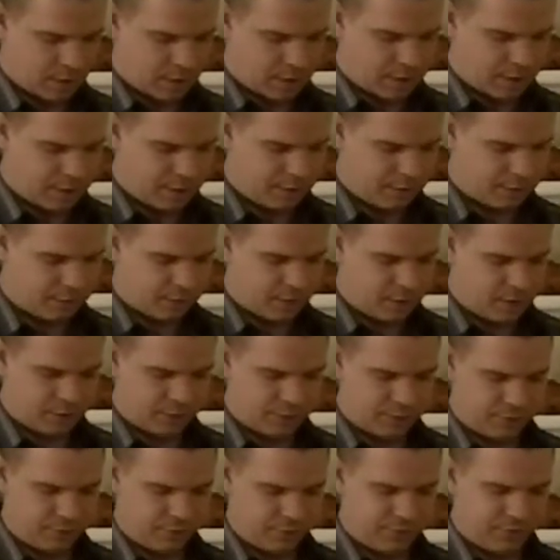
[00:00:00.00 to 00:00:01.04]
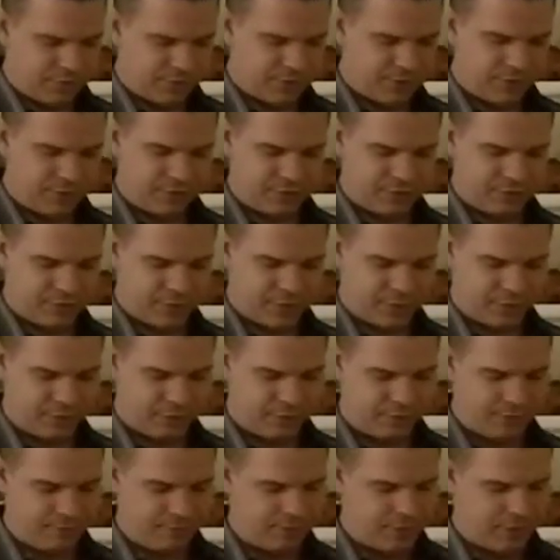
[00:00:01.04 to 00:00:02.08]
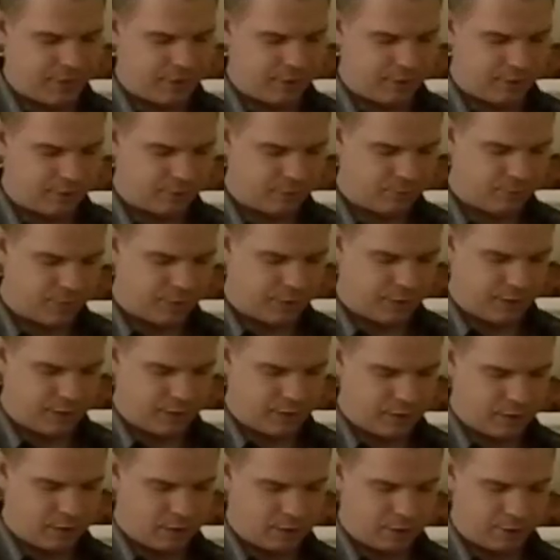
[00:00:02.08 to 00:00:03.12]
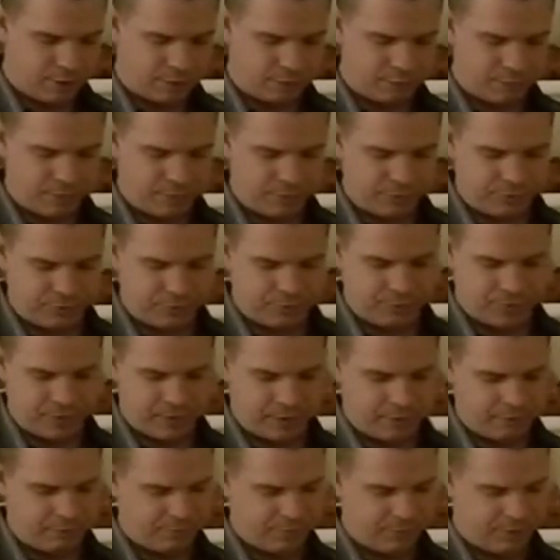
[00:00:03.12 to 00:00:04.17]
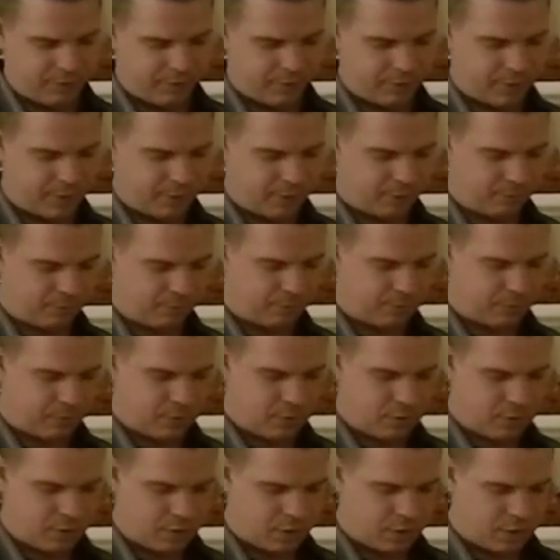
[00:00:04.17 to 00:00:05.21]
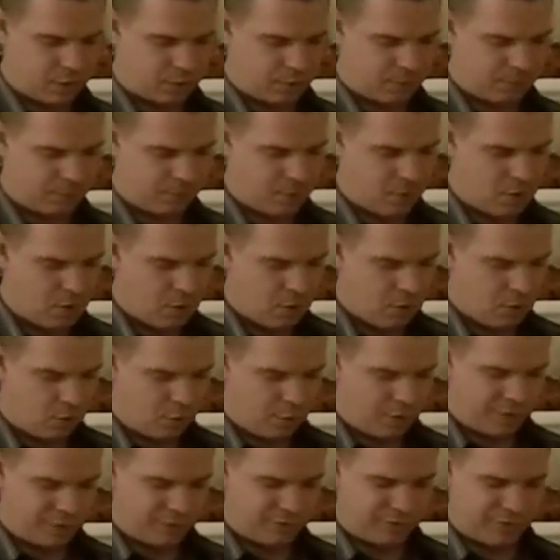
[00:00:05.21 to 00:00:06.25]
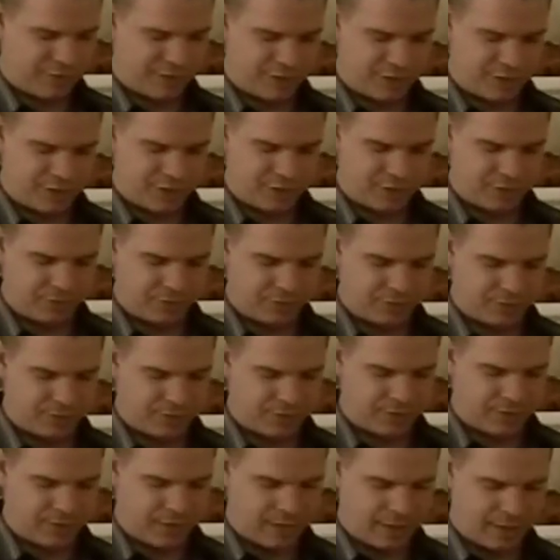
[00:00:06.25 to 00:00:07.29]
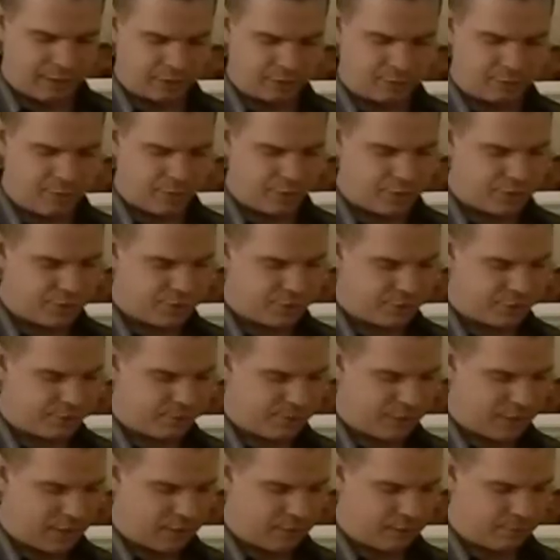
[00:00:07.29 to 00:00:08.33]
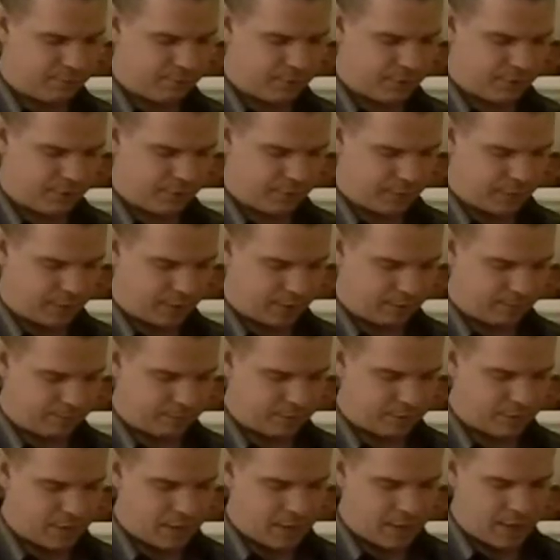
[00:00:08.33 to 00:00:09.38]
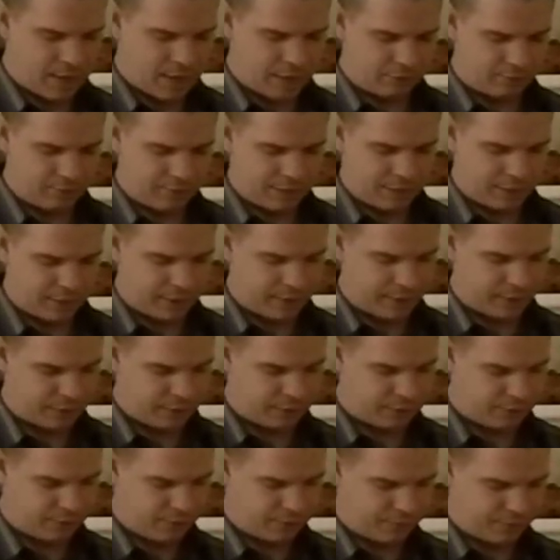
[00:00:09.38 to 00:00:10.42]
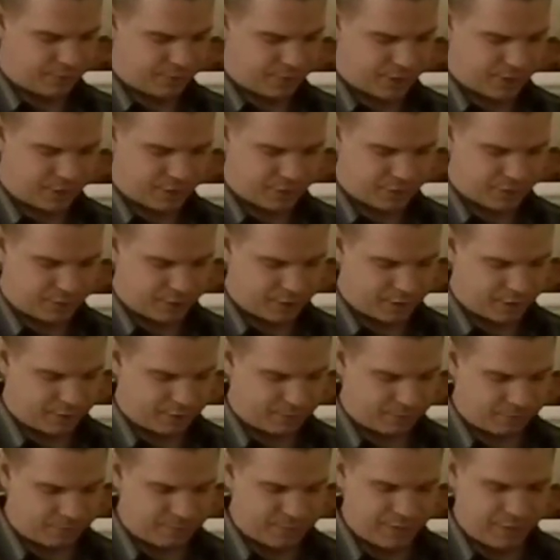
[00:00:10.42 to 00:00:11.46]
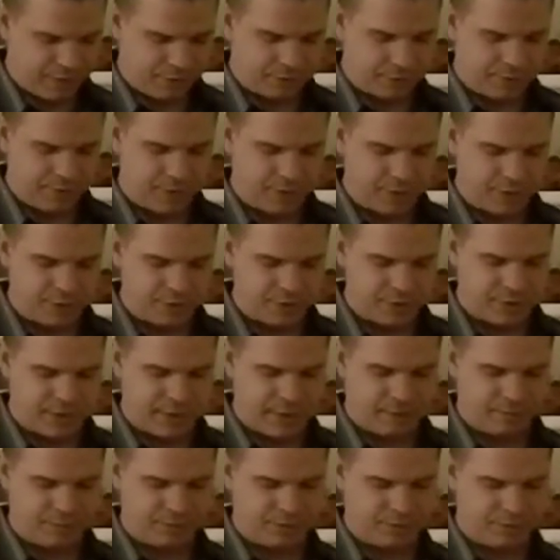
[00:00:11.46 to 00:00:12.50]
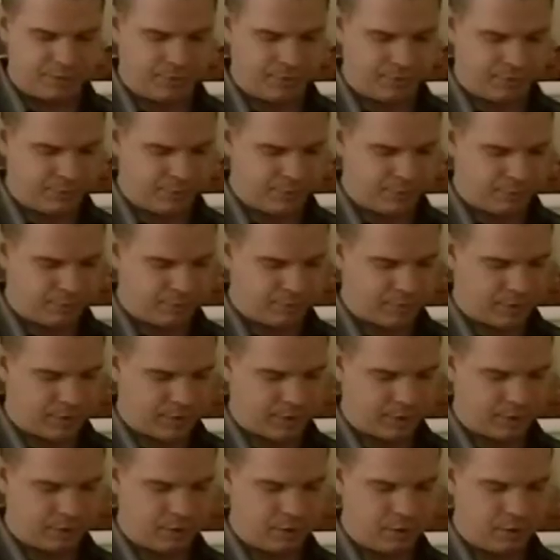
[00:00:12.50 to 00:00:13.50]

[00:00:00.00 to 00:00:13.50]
Kids are also desensitized to violence when they are exposed to violent video games. One study shows that exposure to violent video games has been linked to the reduction of P300 amplitudes in the brain.